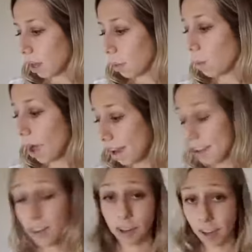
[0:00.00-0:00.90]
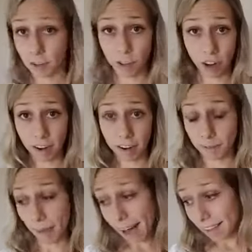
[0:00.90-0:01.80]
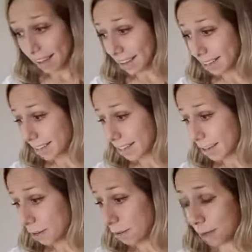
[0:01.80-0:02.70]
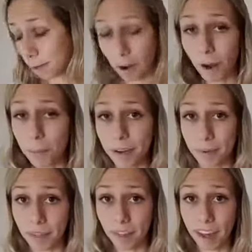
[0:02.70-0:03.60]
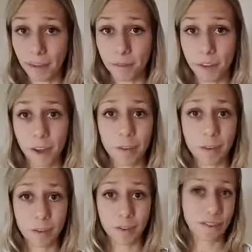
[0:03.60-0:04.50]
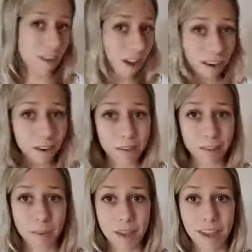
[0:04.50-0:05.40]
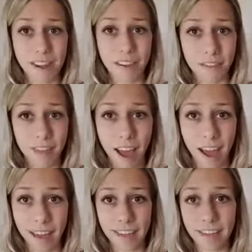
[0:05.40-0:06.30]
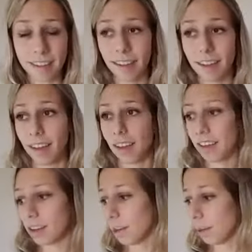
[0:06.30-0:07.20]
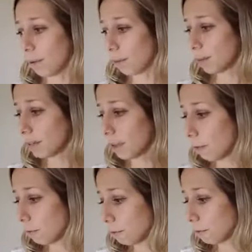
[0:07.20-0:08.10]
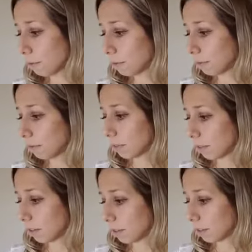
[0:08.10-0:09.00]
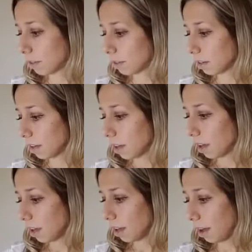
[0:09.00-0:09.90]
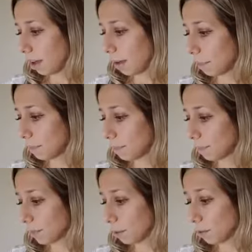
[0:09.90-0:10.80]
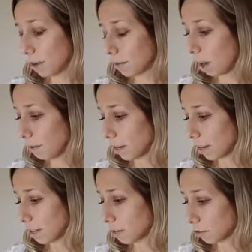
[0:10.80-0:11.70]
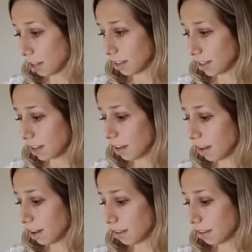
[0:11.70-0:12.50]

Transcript: When your sacral chakra is balanced, you feel in harmony with life. So there's not going to be any of that, low self-confidence or jealousy.